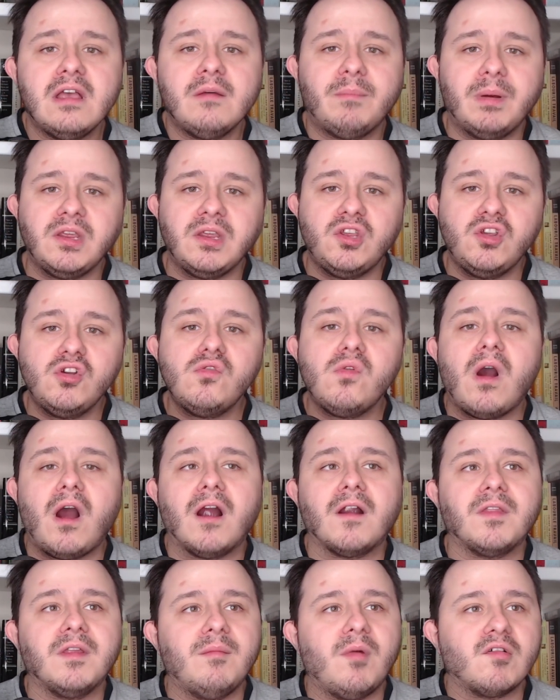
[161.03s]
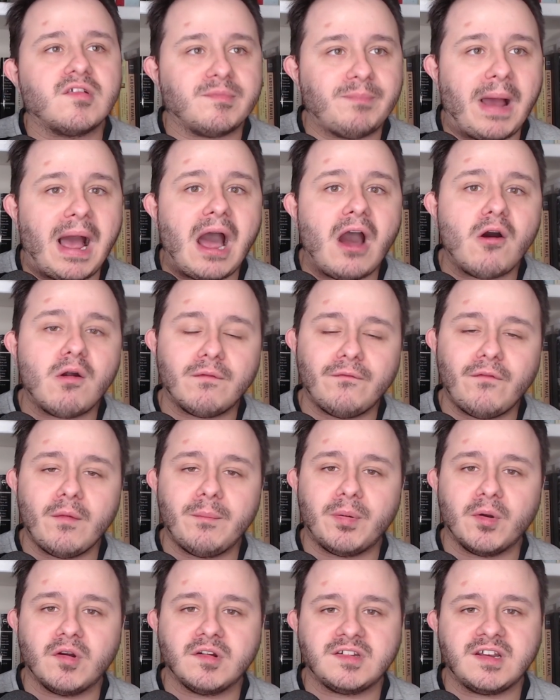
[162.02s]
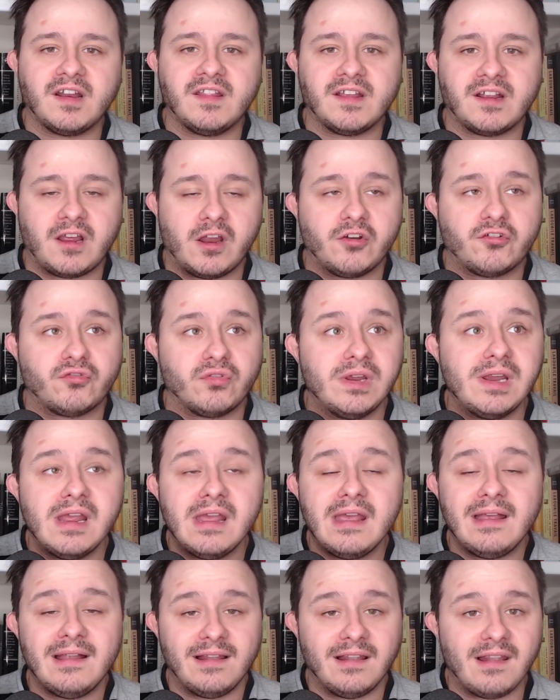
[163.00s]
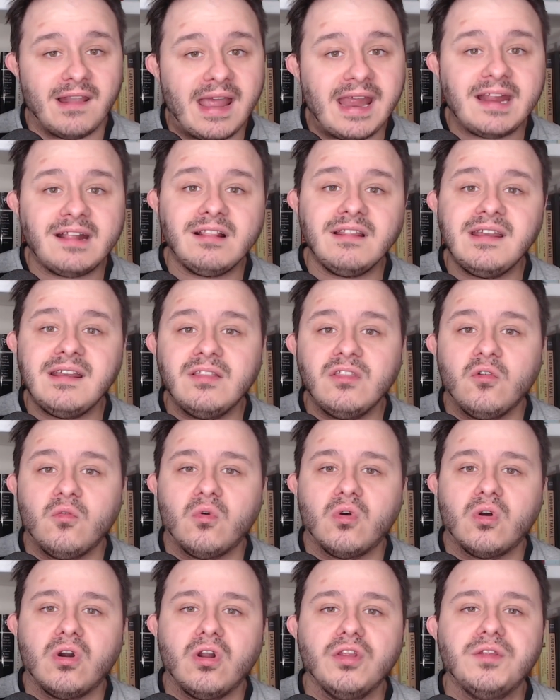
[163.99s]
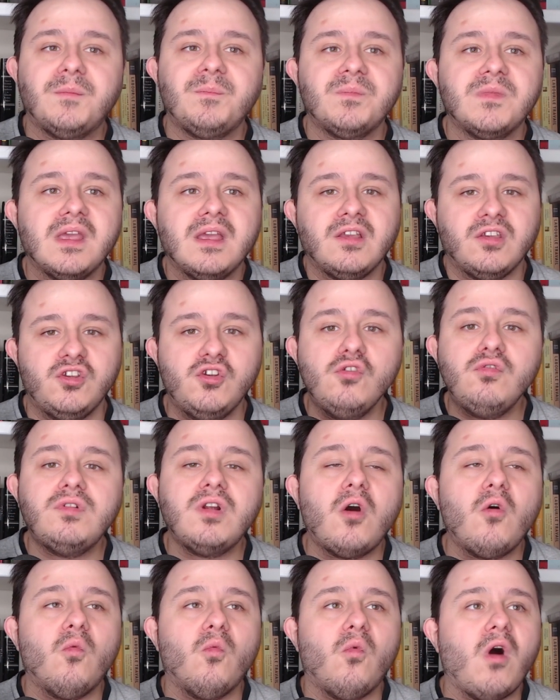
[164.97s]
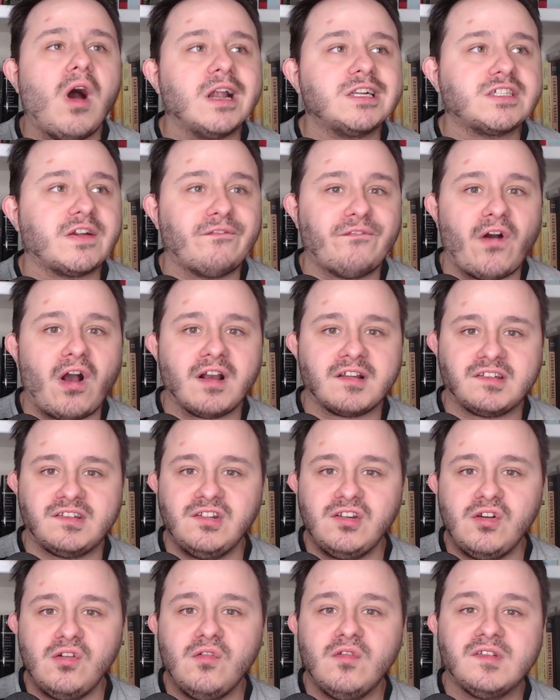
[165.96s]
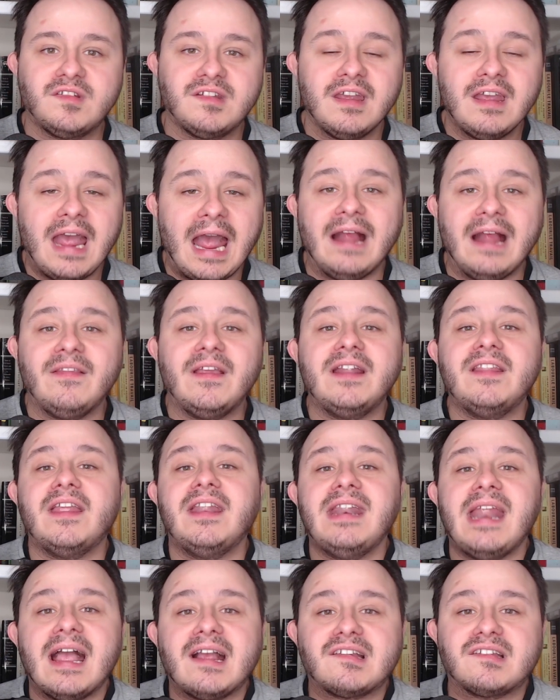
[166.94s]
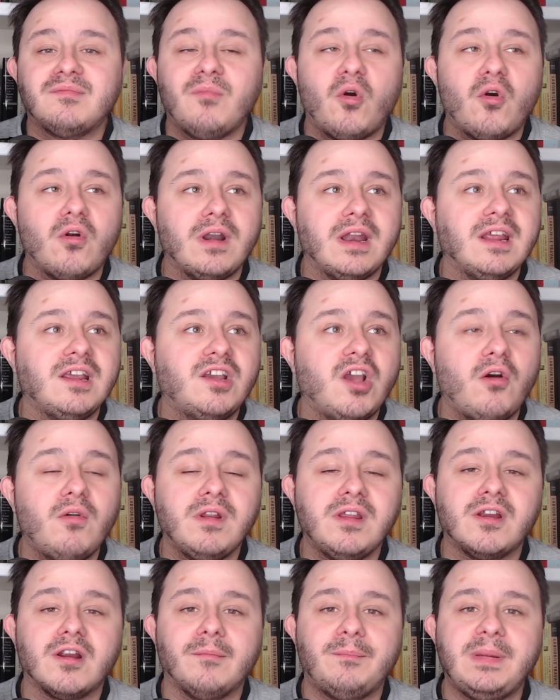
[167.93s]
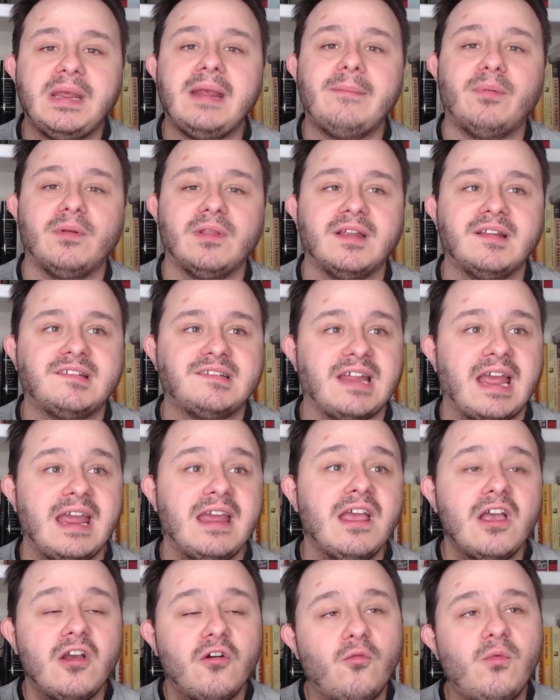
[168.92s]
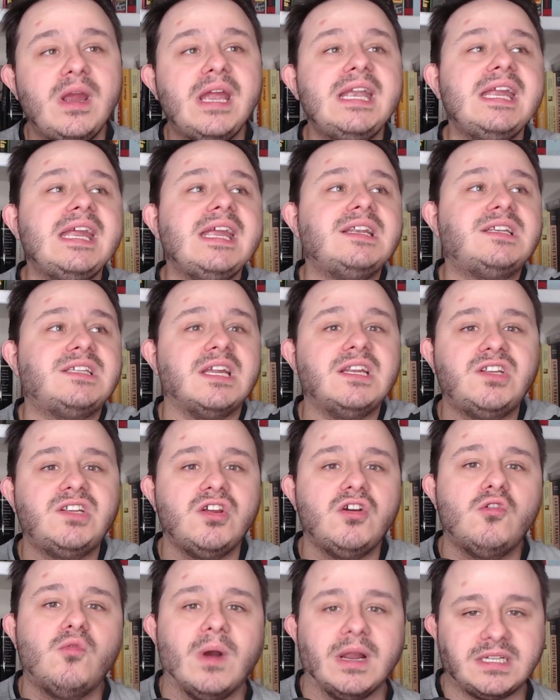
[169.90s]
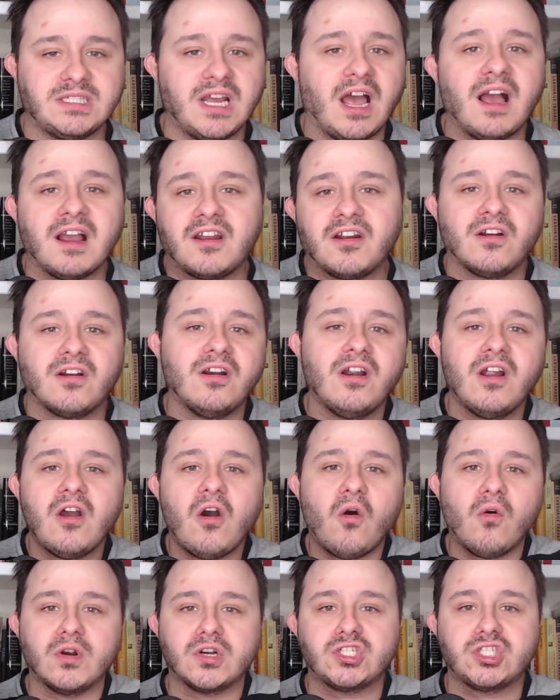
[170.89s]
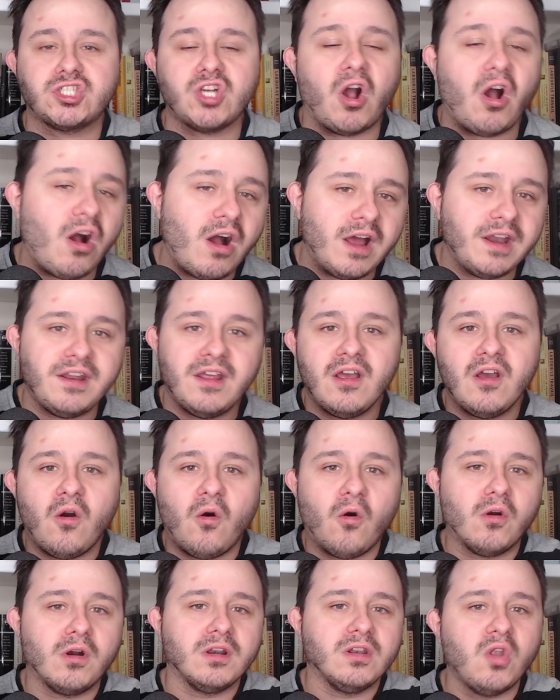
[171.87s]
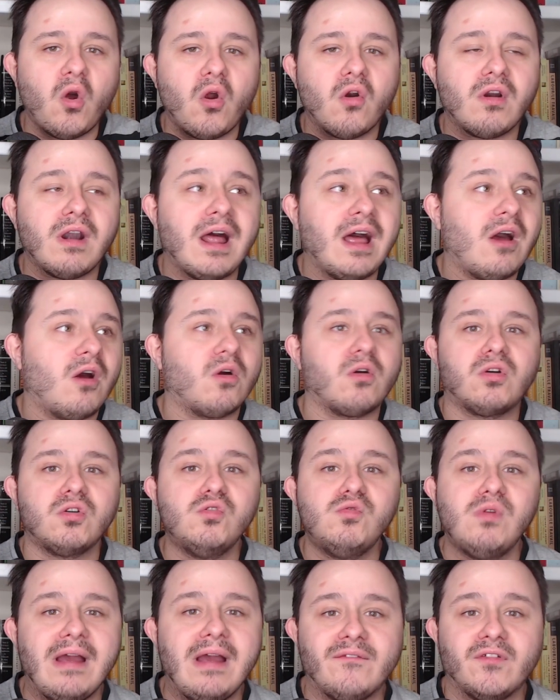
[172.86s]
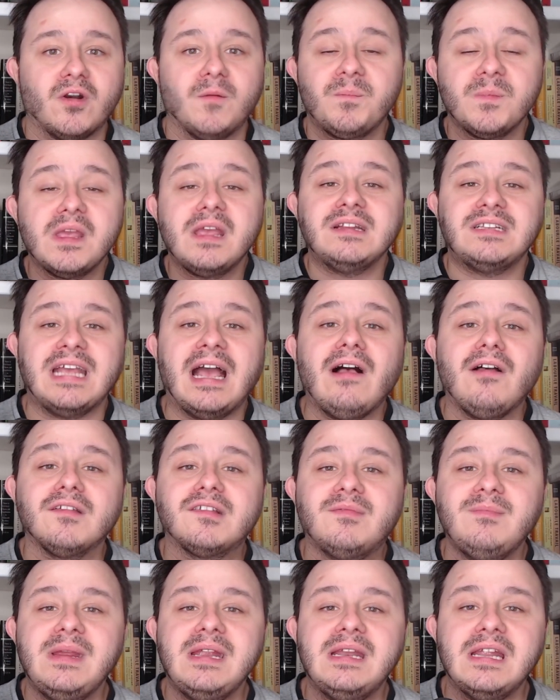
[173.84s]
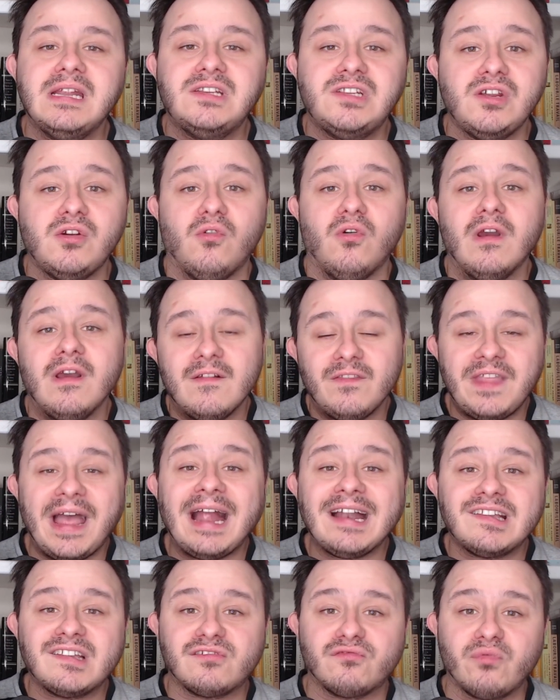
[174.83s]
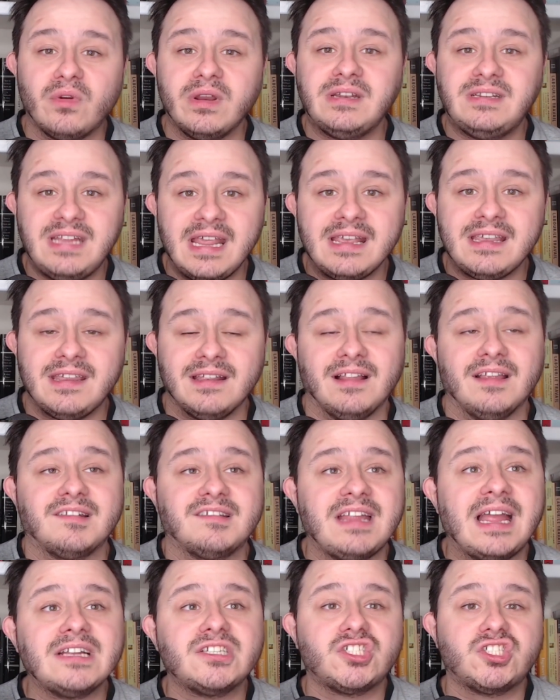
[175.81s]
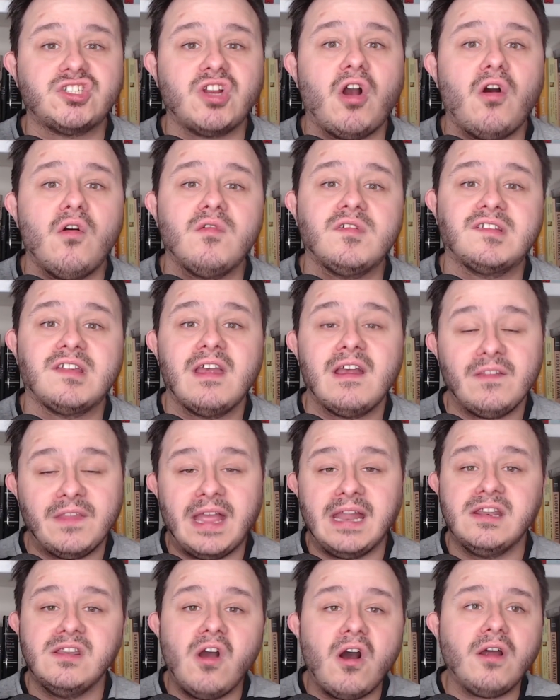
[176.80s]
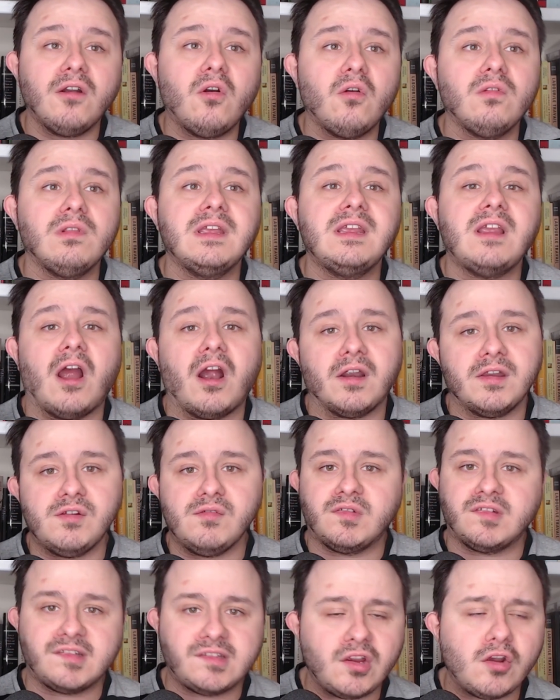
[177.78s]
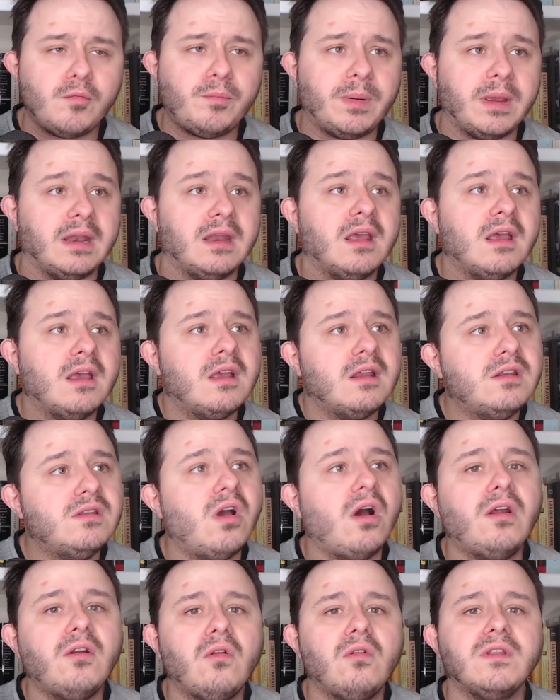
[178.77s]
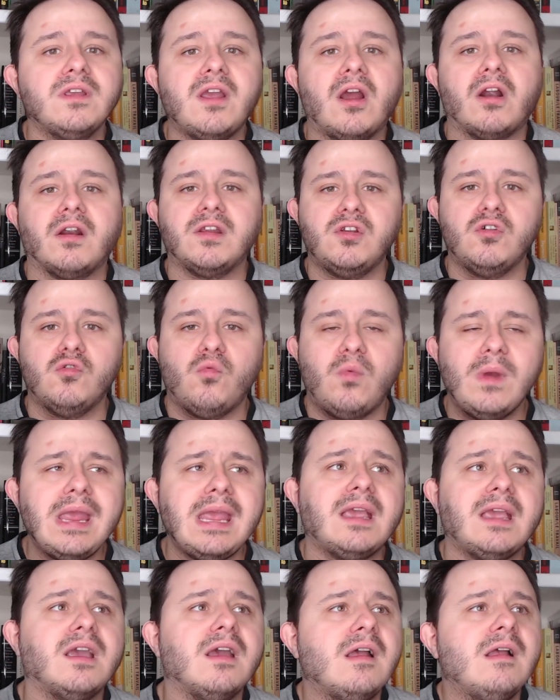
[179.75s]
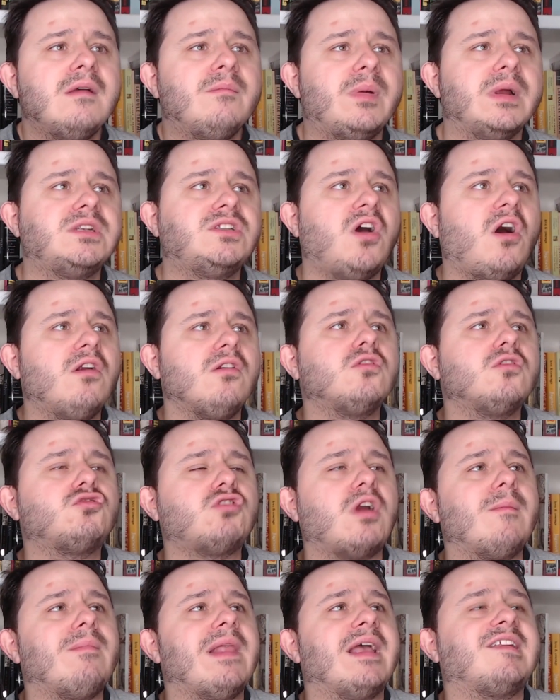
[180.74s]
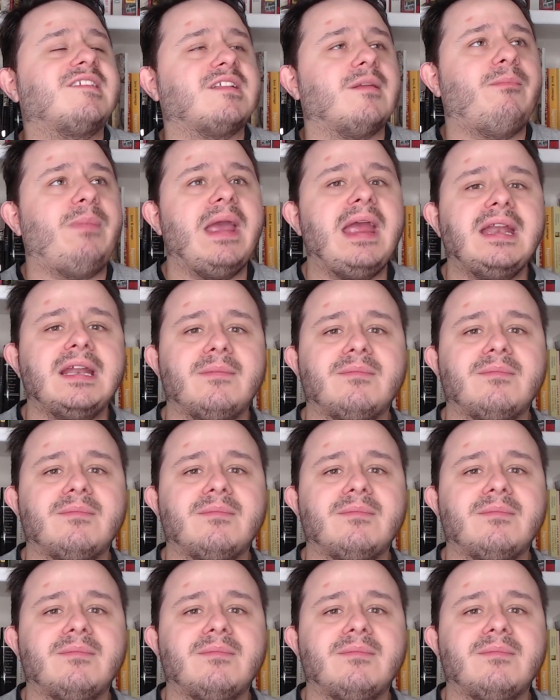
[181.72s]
but you are the most powerful person in the country, likely in the world. You don't watch Fox News and then the next morning go to your people and say, we need to do what Tucker or Sean or Laura or whoever tells me to do. That's ridiculous. That shows that not only are you stupid, not only are you weak, but Donald Trump likes to paint